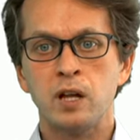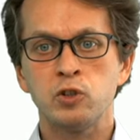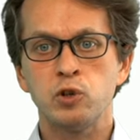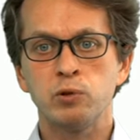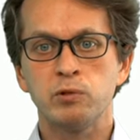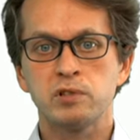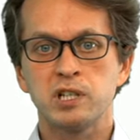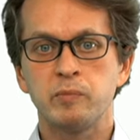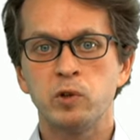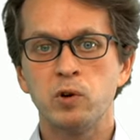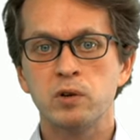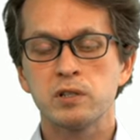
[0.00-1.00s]
and due to
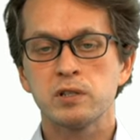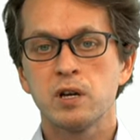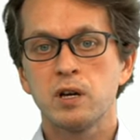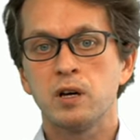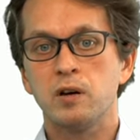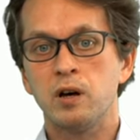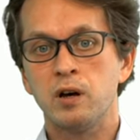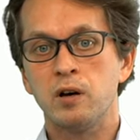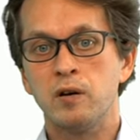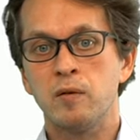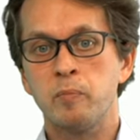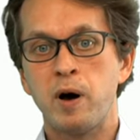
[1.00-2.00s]
some noise,
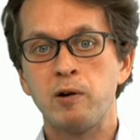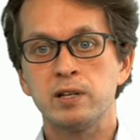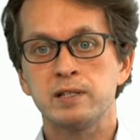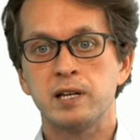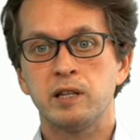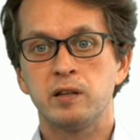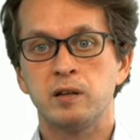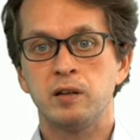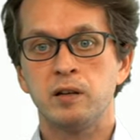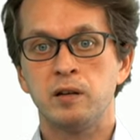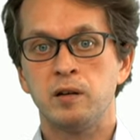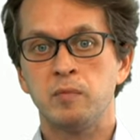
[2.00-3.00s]
uh, Pauli Z uh,
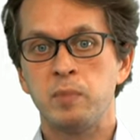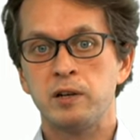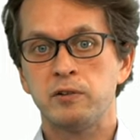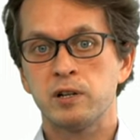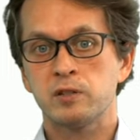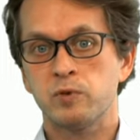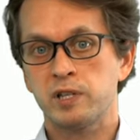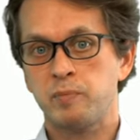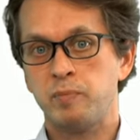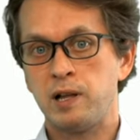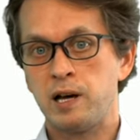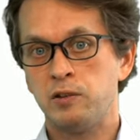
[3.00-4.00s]
matrix was
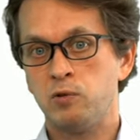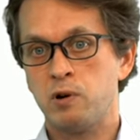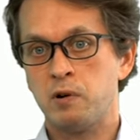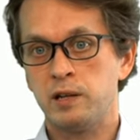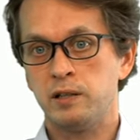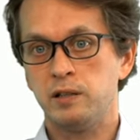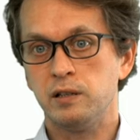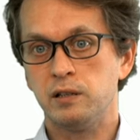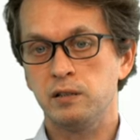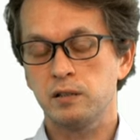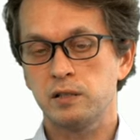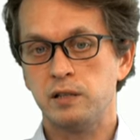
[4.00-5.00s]
applied to our
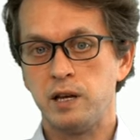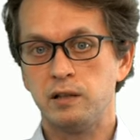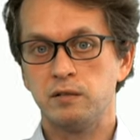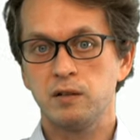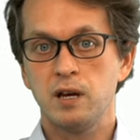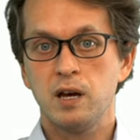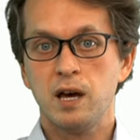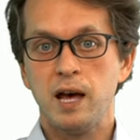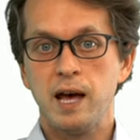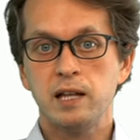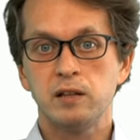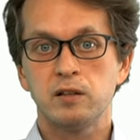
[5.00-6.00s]
ideal state.
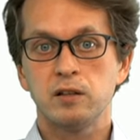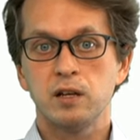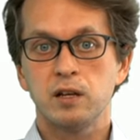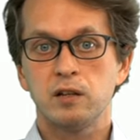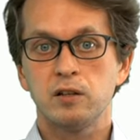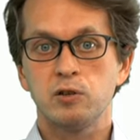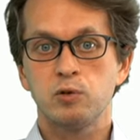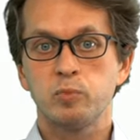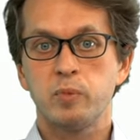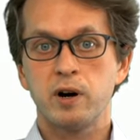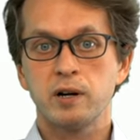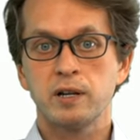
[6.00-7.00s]
And the
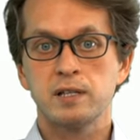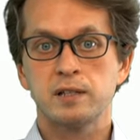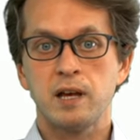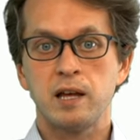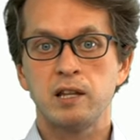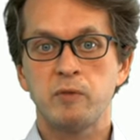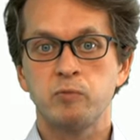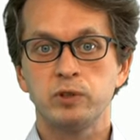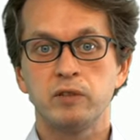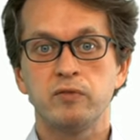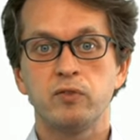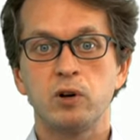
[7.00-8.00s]
two parties end up
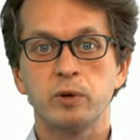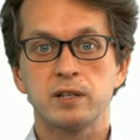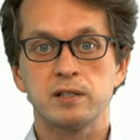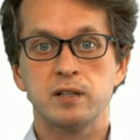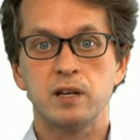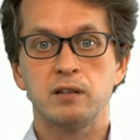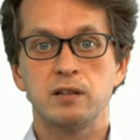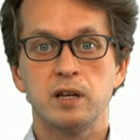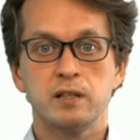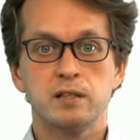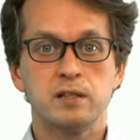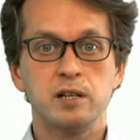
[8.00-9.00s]
with the following state.
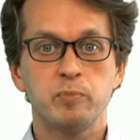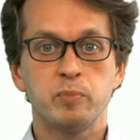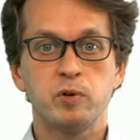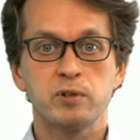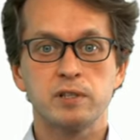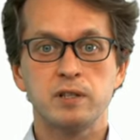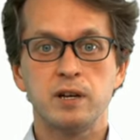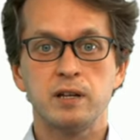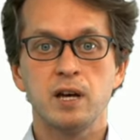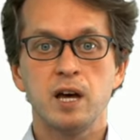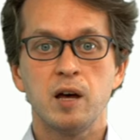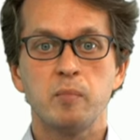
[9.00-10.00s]
It's still a pure
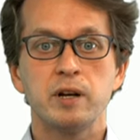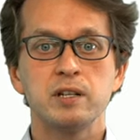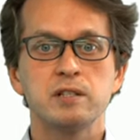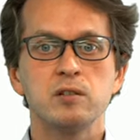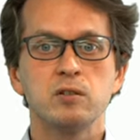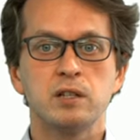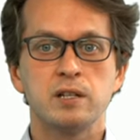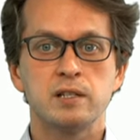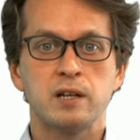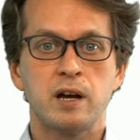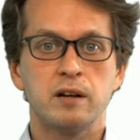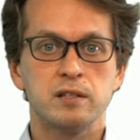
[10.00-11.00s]
state, but it's not the
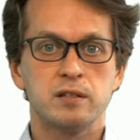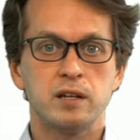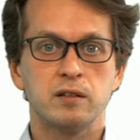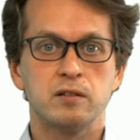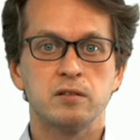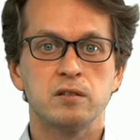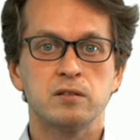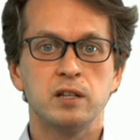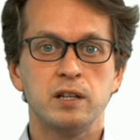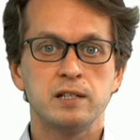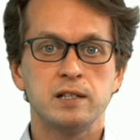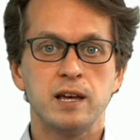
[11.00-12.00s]
desired state.
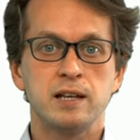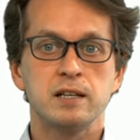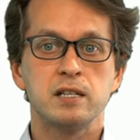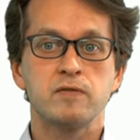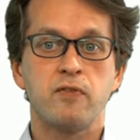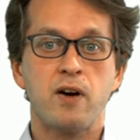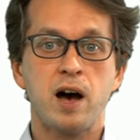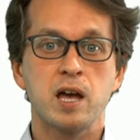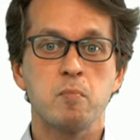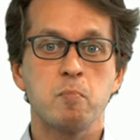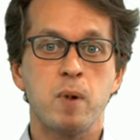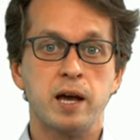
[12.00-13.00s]
In this case, it's phi
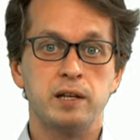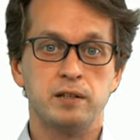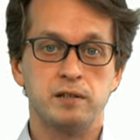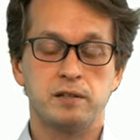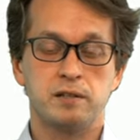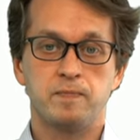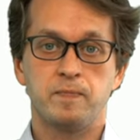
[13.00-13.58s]
minus.